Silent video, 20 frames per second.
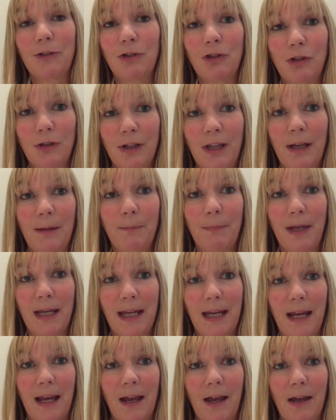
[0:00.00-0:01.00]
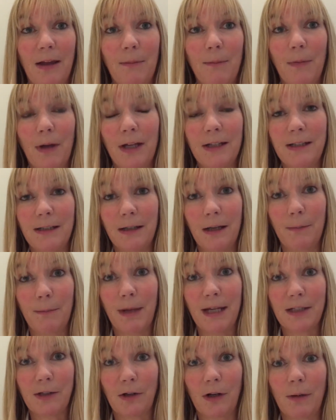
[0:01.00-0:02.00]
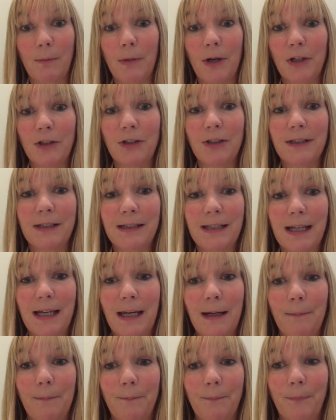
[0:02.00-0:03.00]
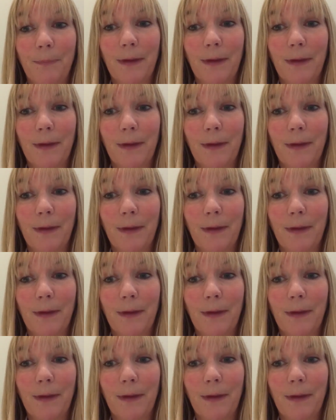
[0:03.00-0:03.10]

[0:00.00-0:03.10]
should there be a medical emergency.